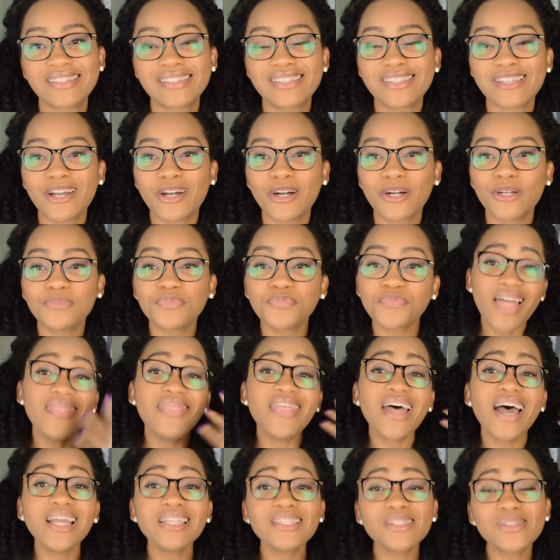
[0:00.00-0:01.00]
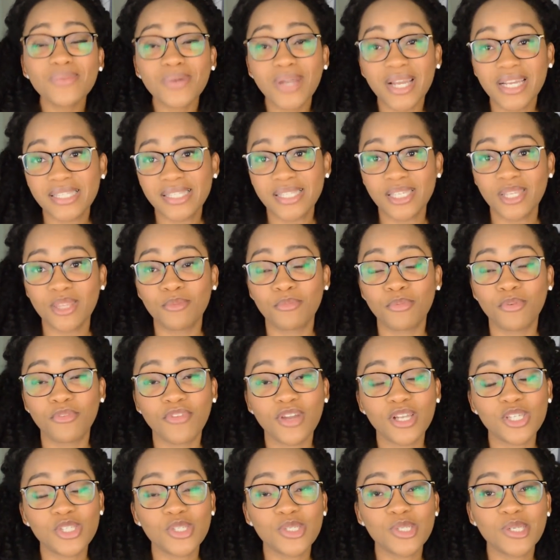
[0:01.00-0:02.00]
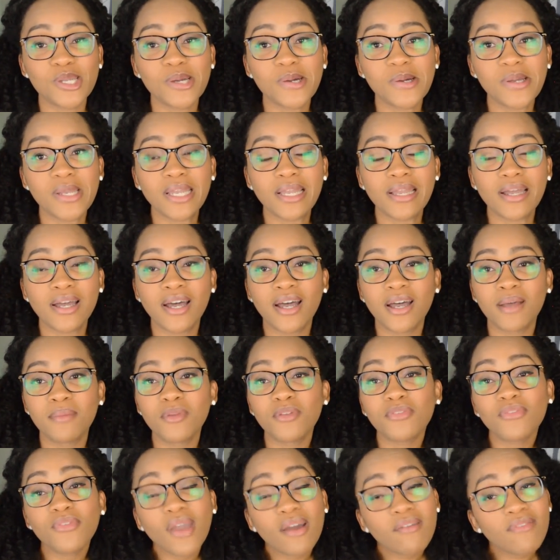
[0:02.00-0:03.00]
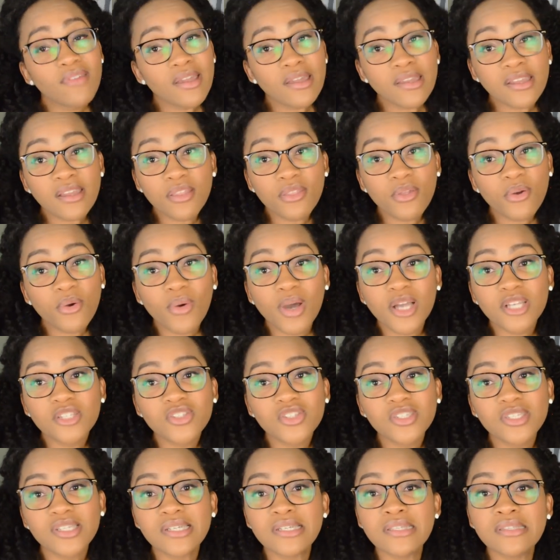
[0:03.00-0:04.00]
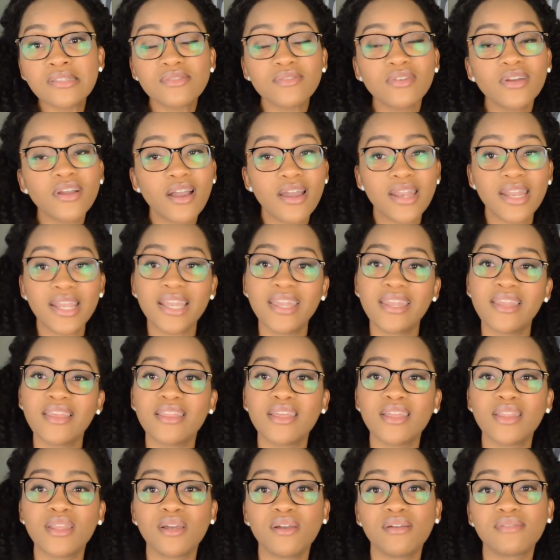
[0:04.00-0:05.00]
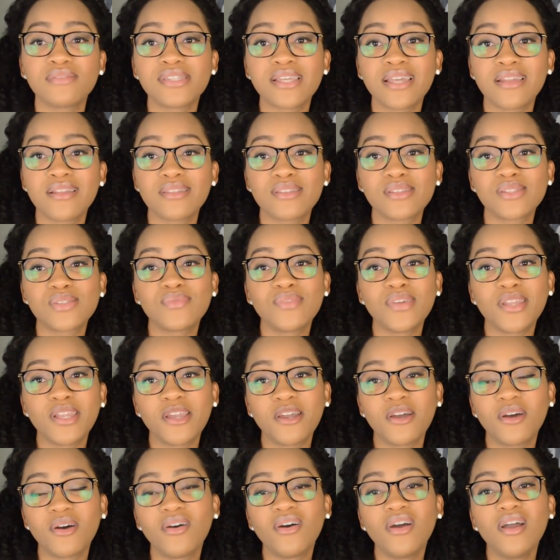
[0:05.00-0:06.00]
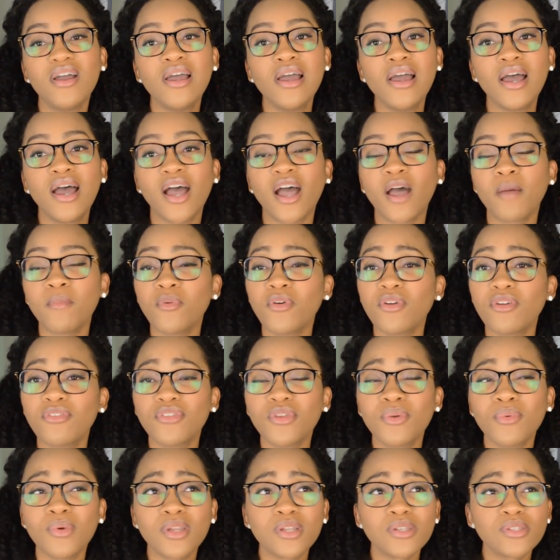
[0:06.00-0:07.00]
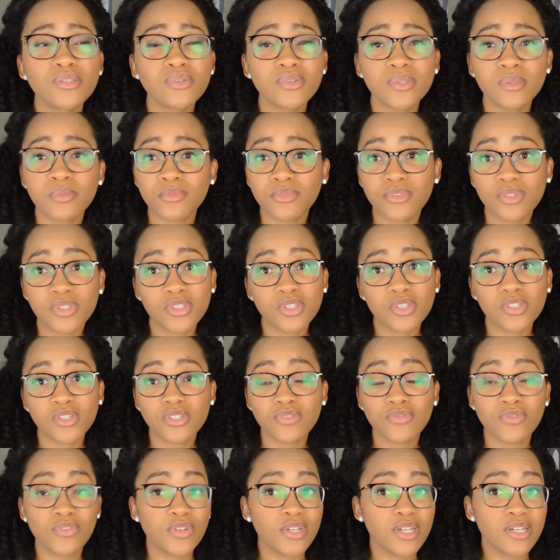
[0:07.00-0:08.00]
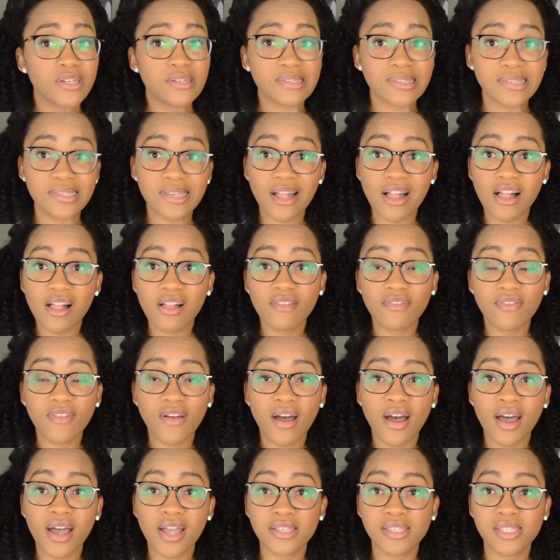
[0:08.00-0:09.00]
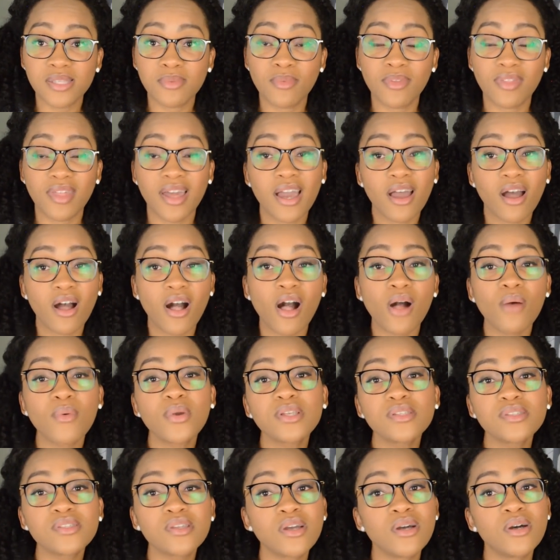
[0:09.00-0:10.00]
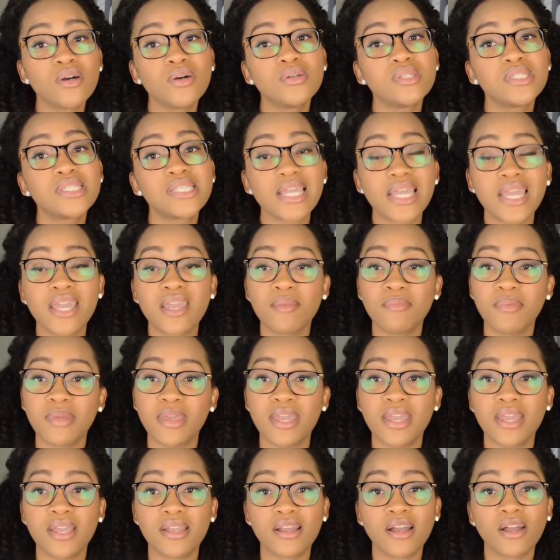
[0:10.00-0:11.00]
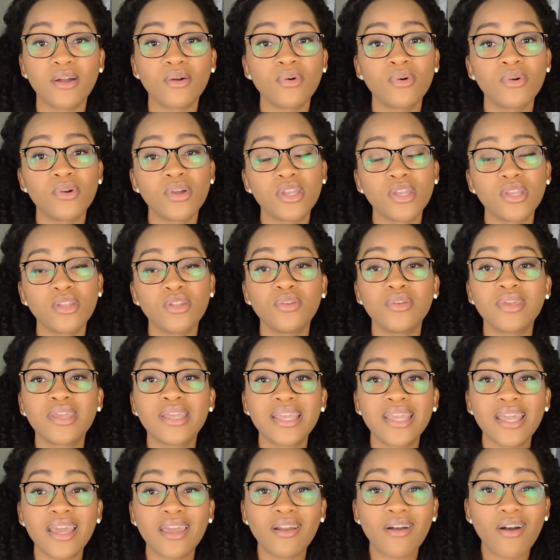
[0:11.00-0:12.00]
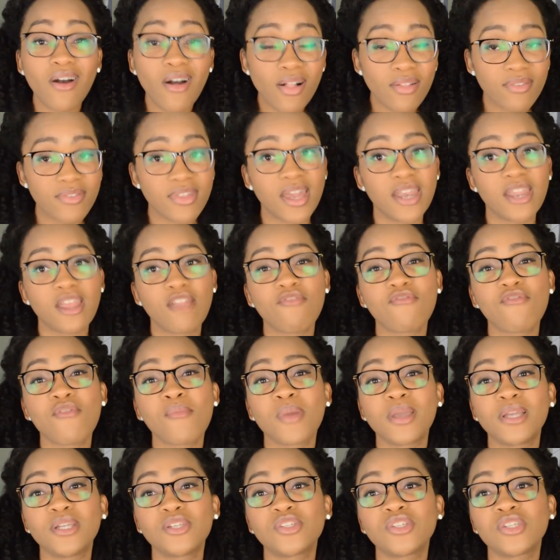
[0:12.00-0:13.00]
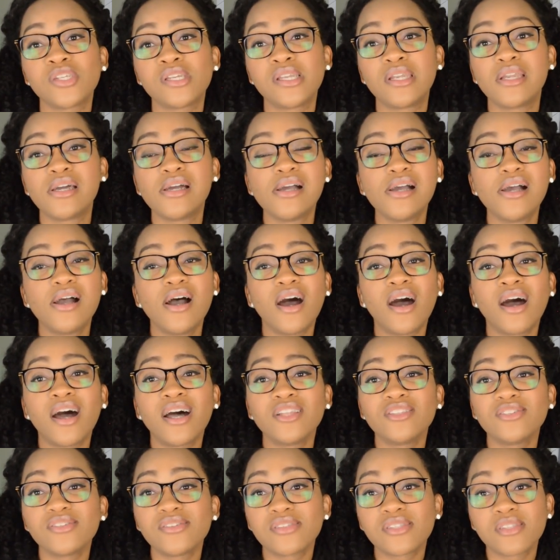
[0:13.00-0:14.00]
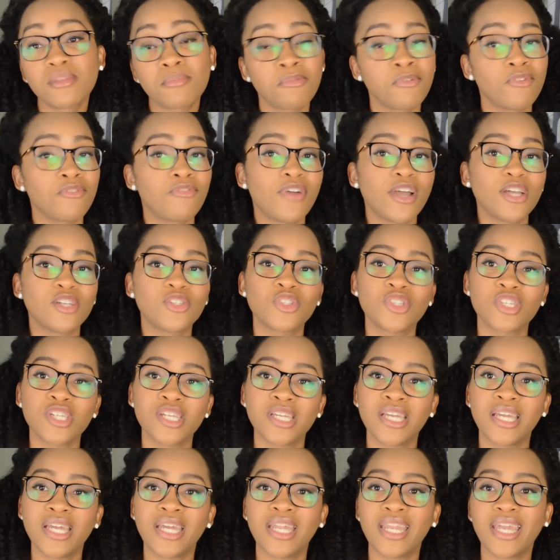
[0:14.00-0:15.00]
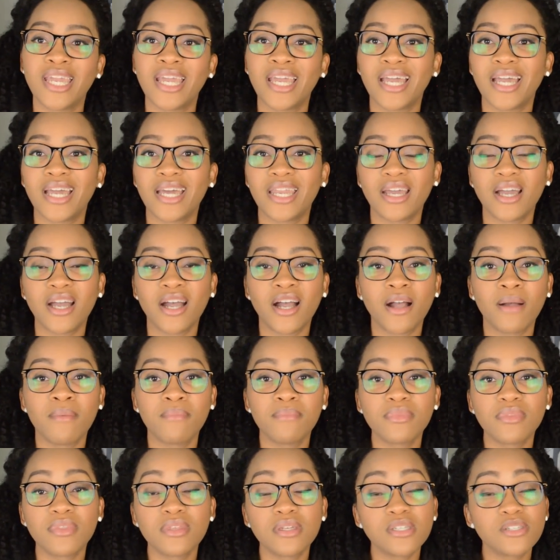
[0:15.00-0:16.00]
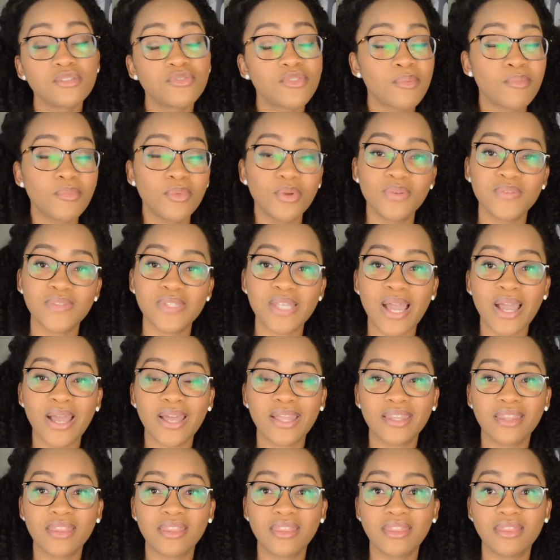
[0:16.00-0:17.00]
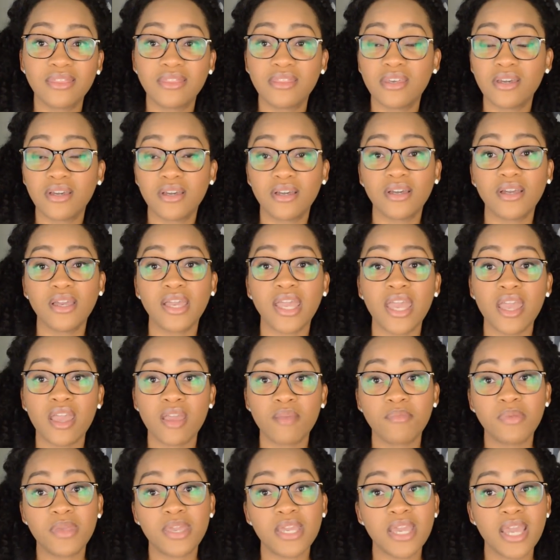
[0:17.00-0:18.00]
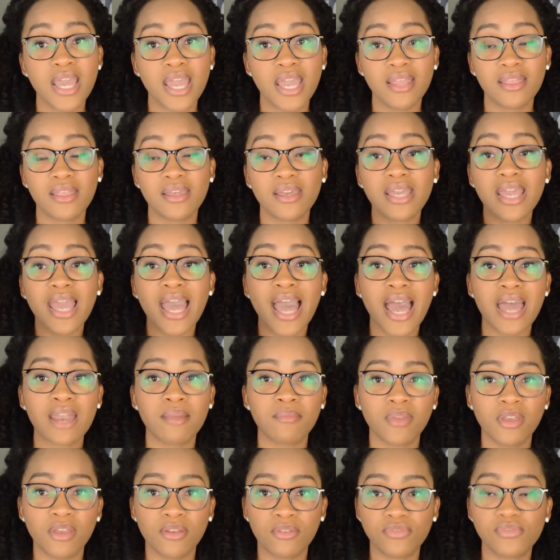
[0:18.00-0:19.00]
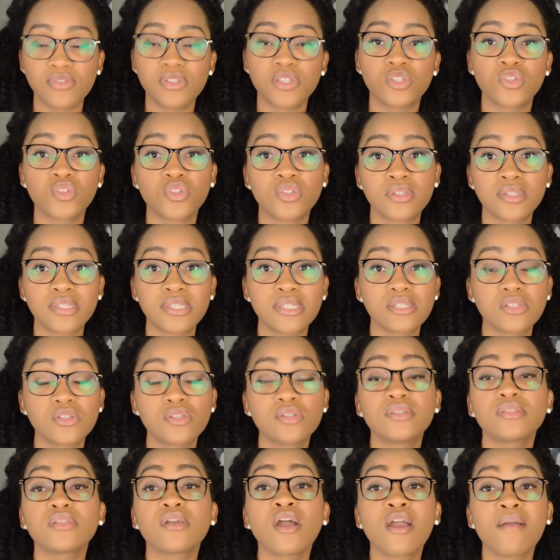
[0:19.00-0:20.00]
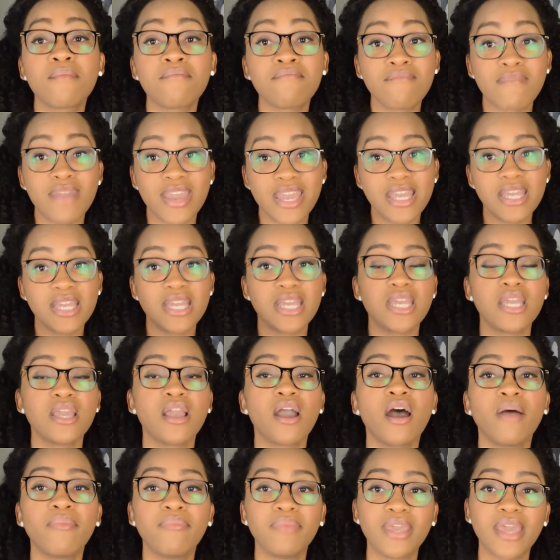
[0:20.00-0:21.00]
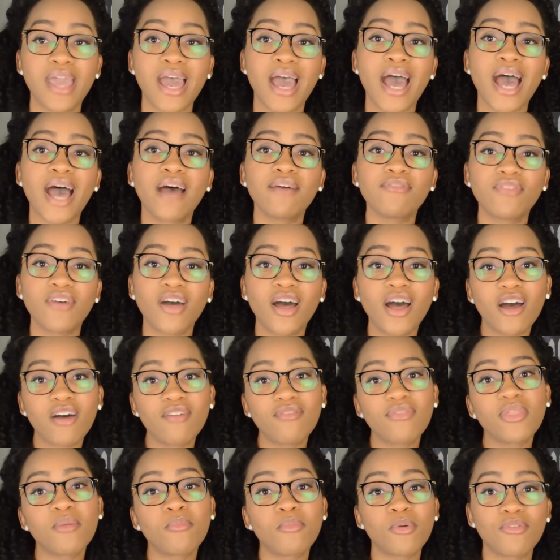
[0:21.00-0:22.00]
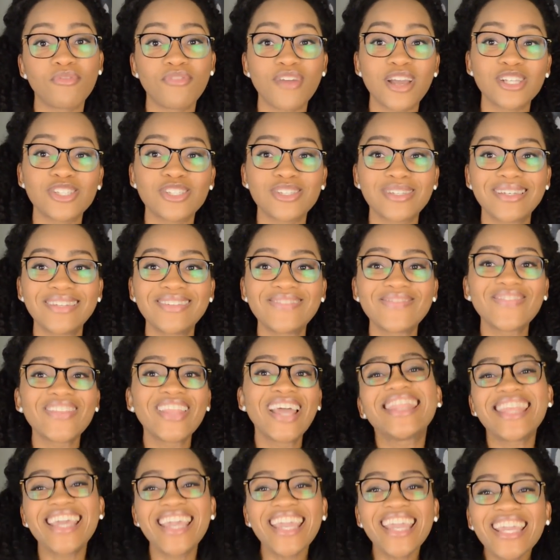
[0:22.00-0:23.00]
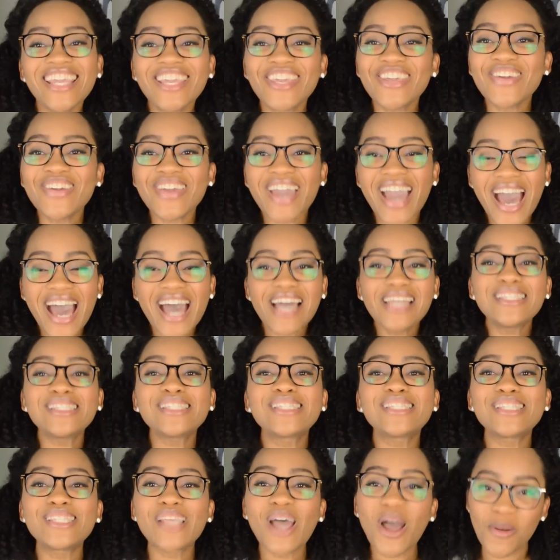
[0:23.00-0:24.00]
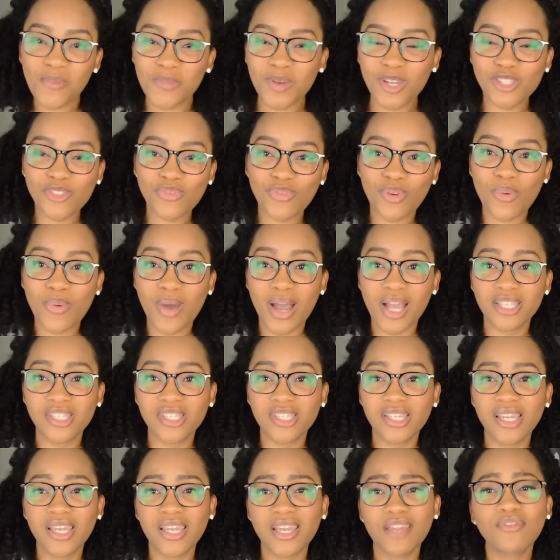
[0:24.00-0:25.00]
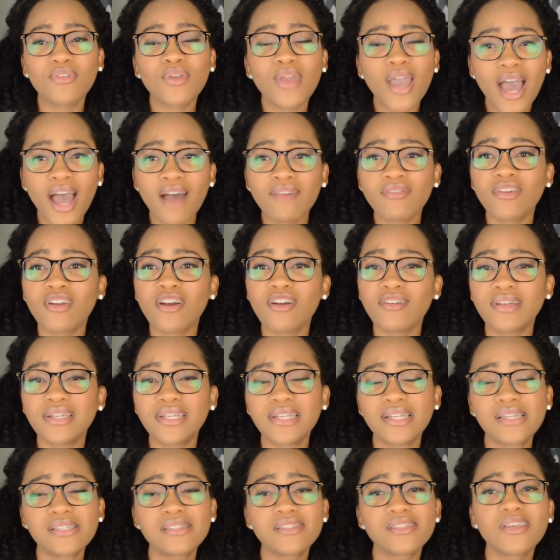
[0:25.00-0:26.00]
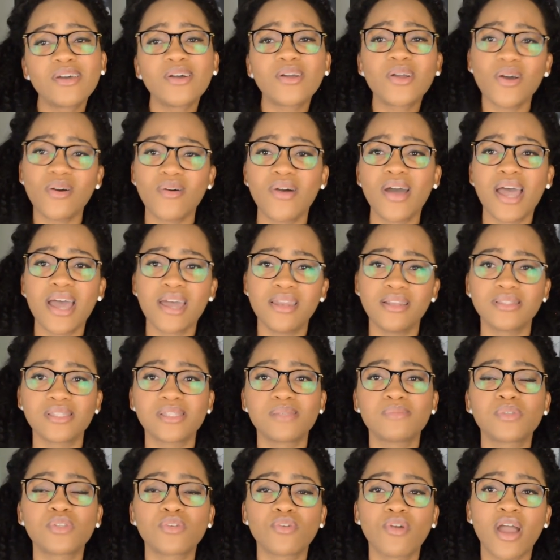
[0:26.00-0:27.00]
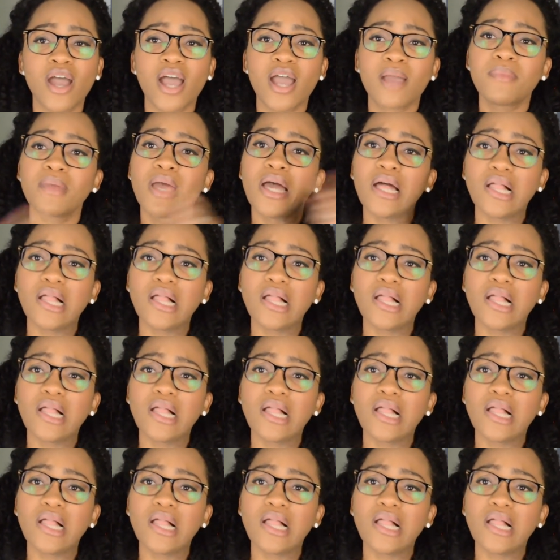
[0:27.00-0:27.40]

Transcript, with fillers: So that's where I see the profession going. Um, if you have any other questions regarding anything that I've said in this video, um, or if you want to do some research for yourself on some of that, always go to apa.org and you can get all of that information on just the profession and um, the different moves that the APA, the Academy of Physician Assistants, are making on behalf of the profession. Thank you guys so much for watching. If you haven't already done so, go ahead and subscribe.